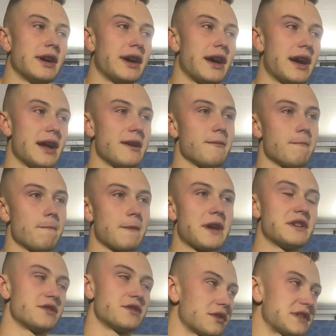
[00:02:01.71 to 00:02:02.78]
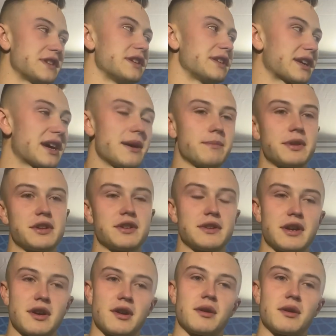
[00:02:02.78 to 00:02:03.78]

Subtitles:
And as see in the competition there,